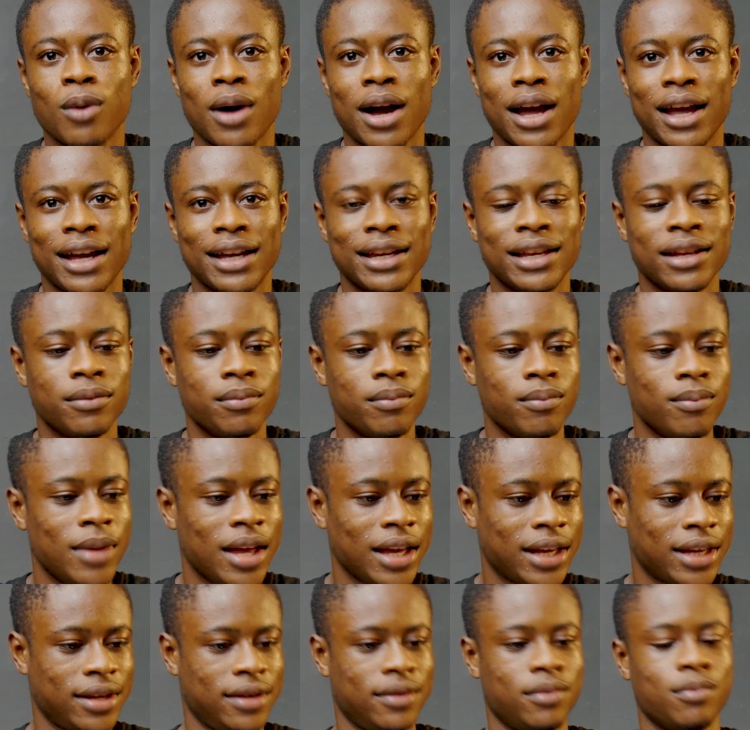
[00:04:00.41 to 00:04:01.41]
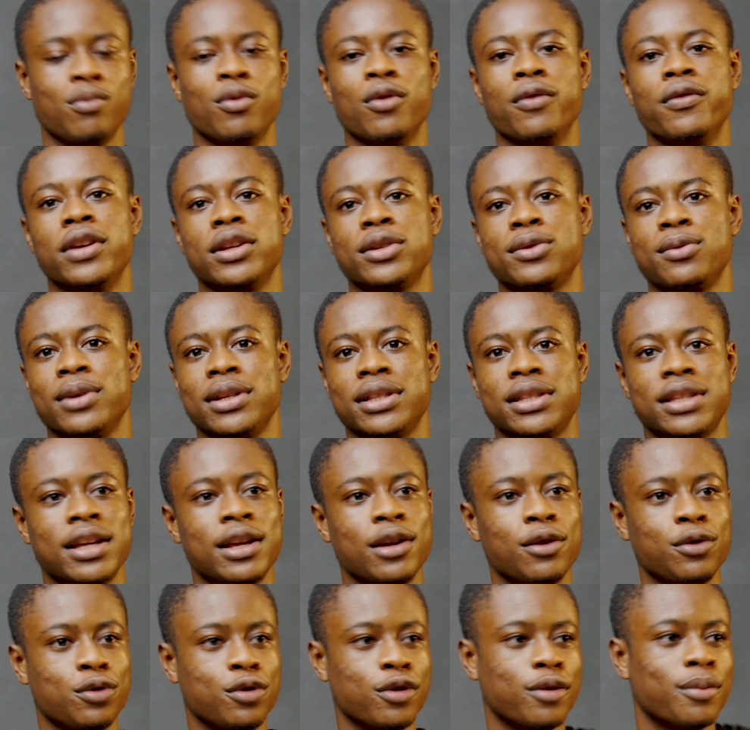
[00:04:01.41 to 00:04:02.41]
ahead and make movies with
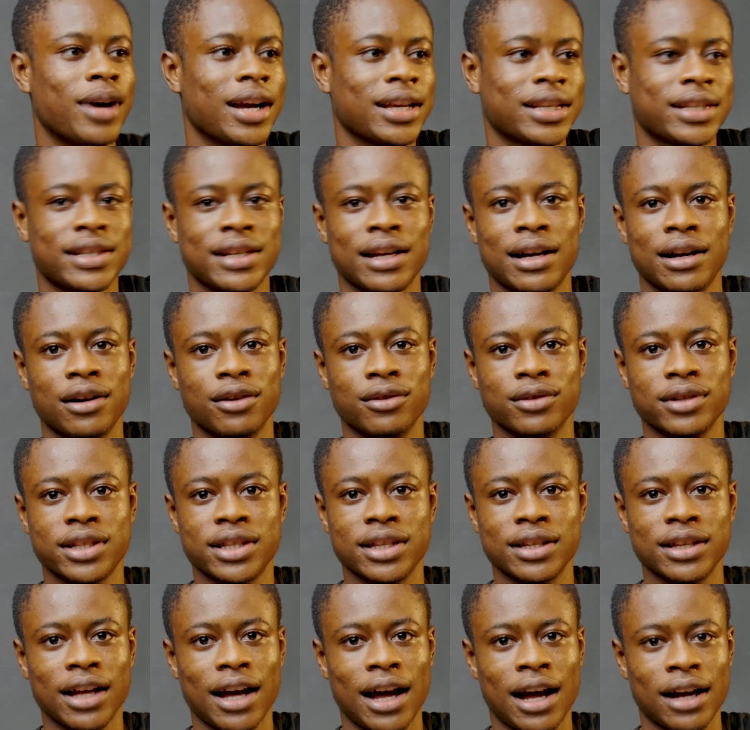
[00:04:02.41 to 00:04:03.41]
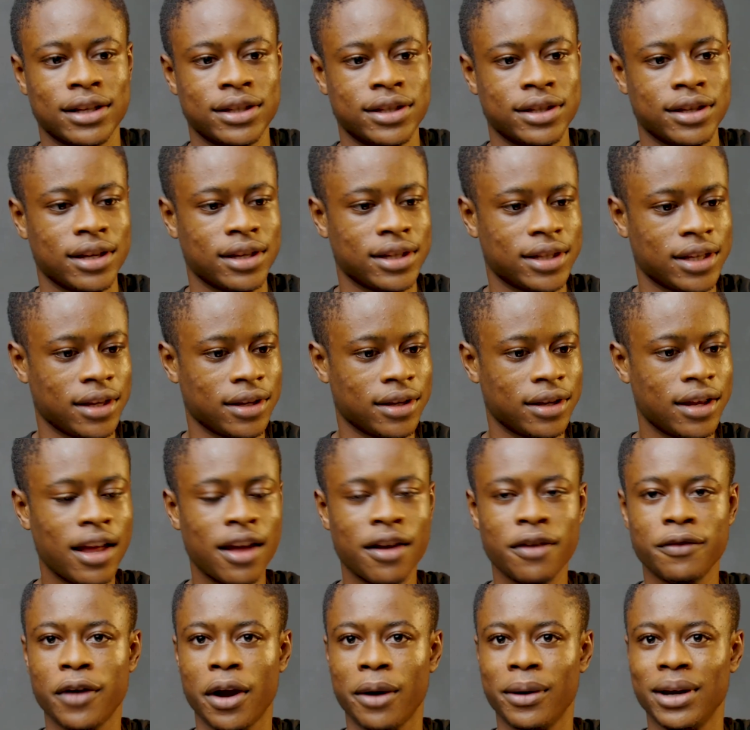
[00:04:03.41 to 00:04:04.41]
too much sounds in actions and
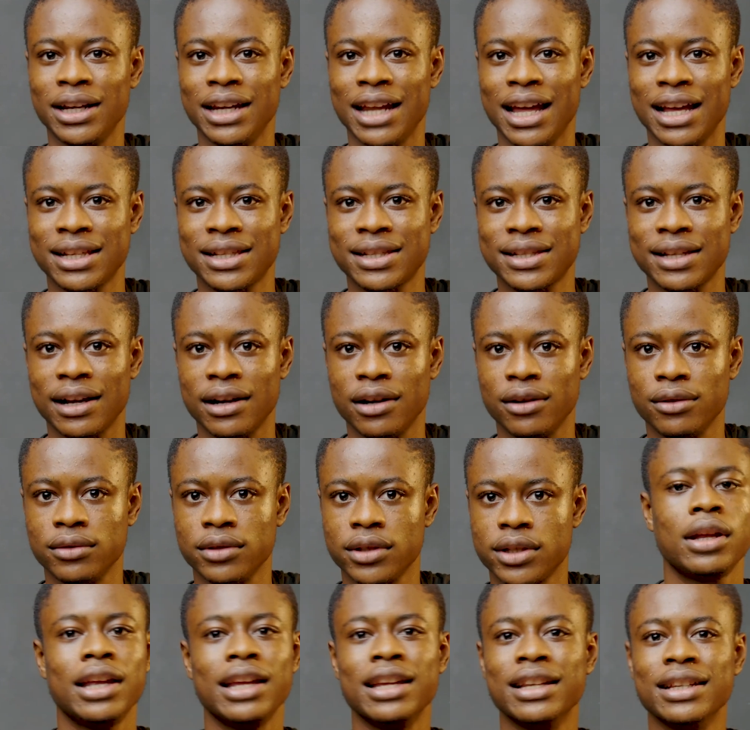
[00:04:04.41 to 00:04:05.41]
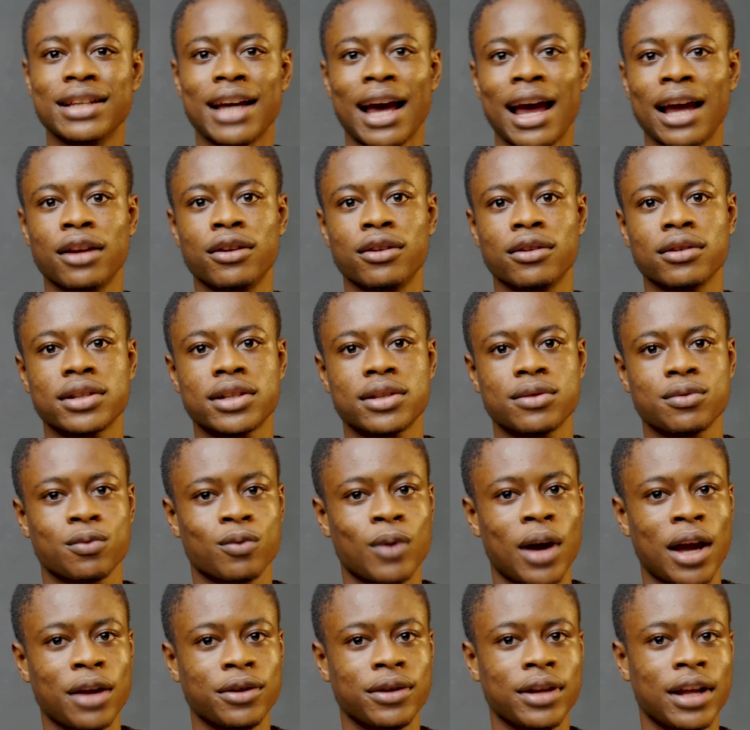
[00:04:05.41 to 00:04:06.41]
very less sounds in dialogues?
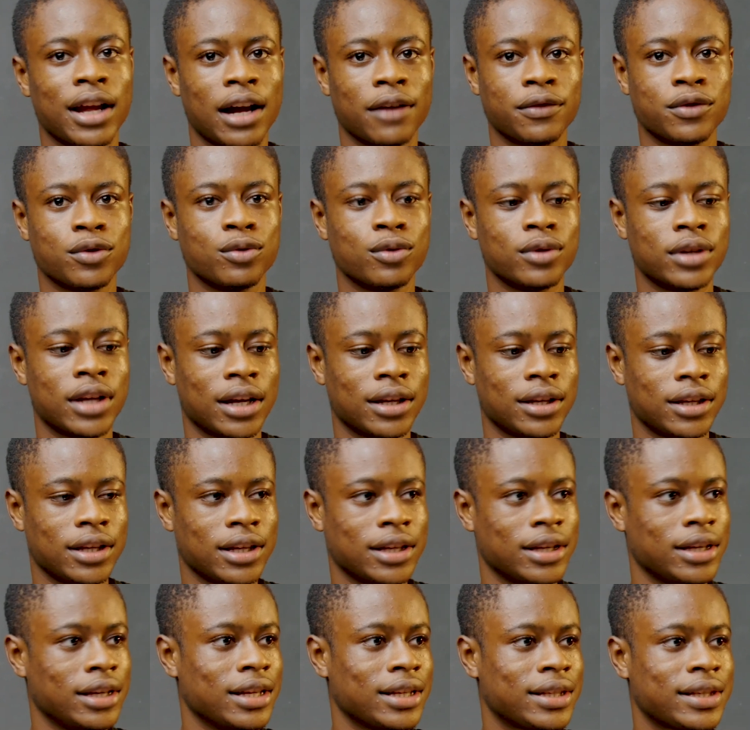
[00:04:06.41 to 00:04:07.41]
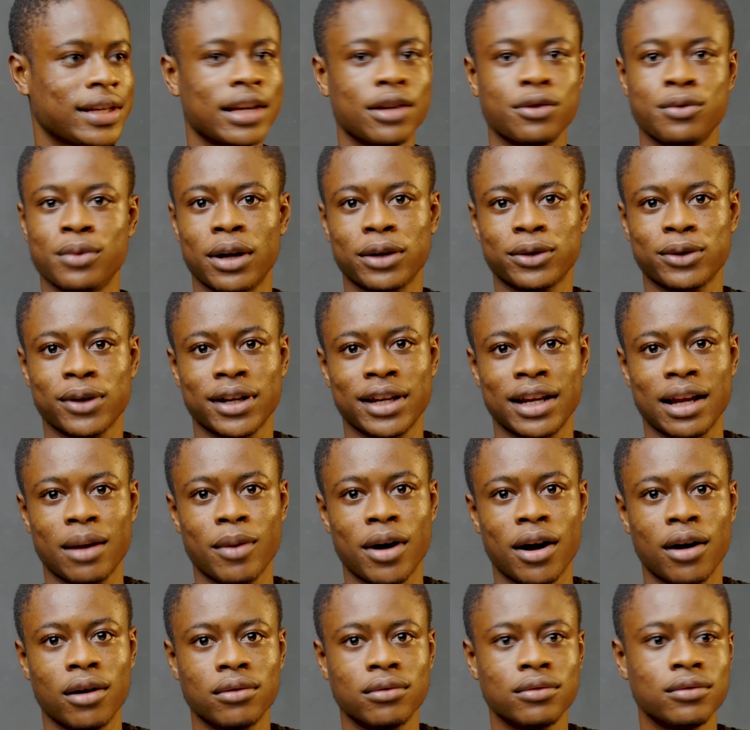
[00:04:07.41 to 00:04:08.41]
Why do they have to do that? In this case, we are talking
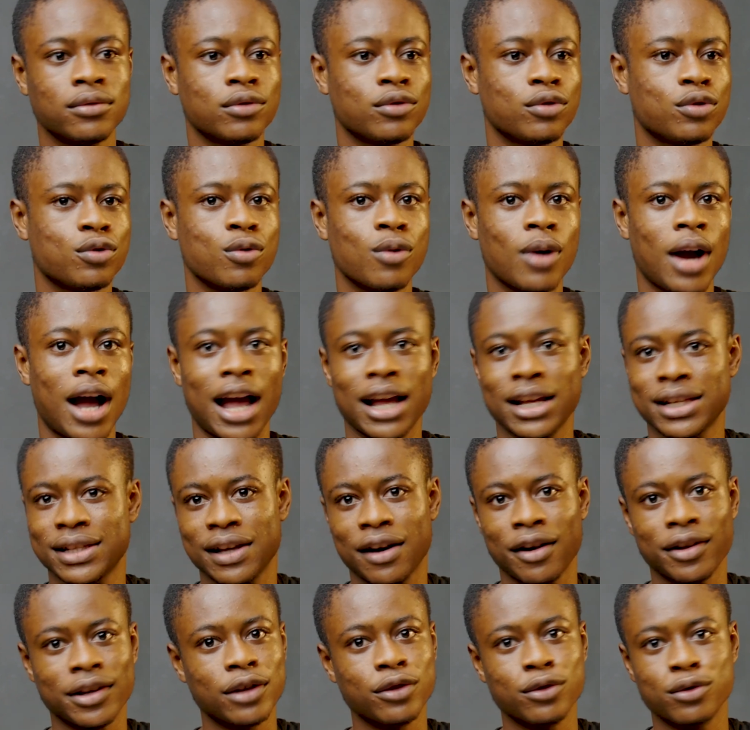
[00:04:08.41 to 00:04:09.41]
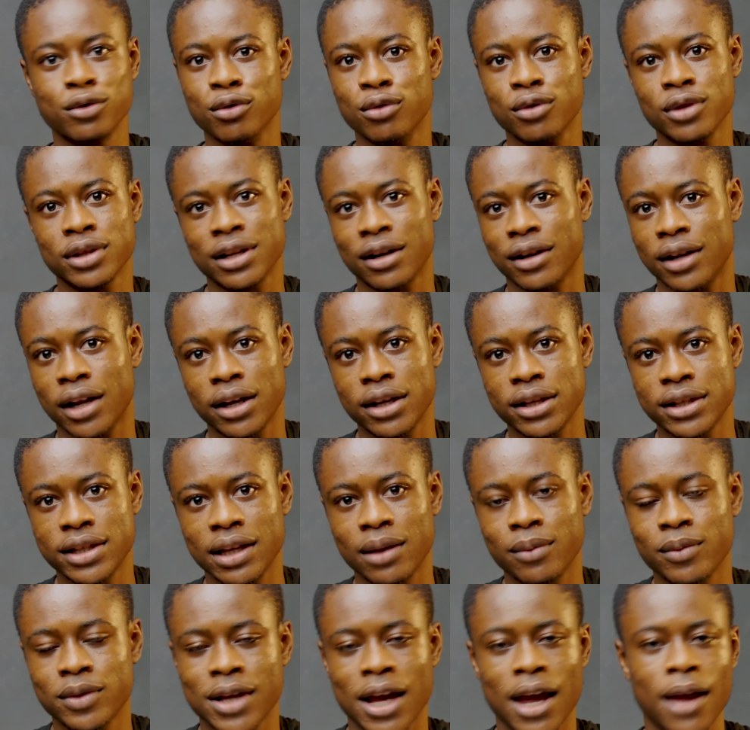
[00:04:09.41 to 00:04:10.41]
about too high sound and too low sound at the
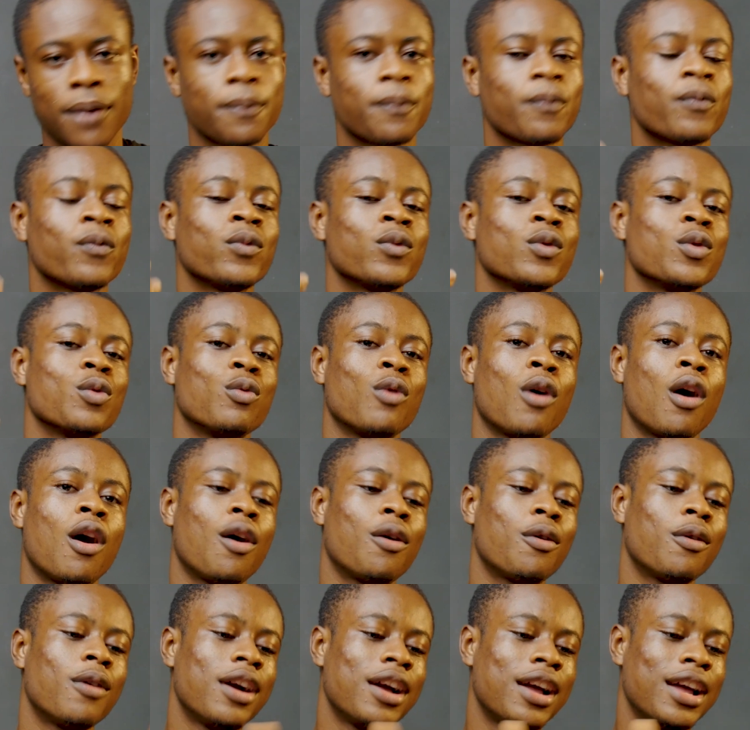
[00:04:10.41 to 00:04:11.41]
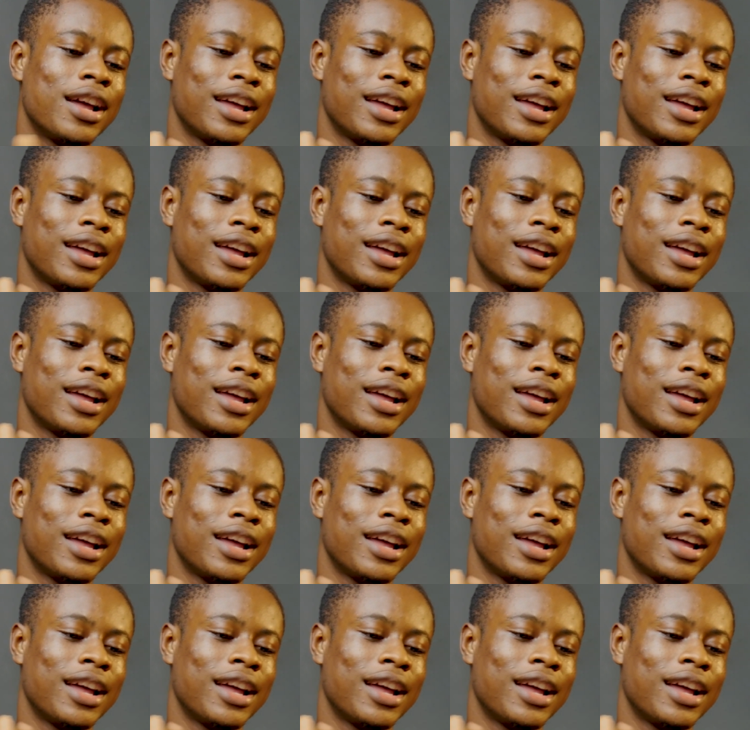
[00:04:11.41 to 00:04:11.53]
same time. Well,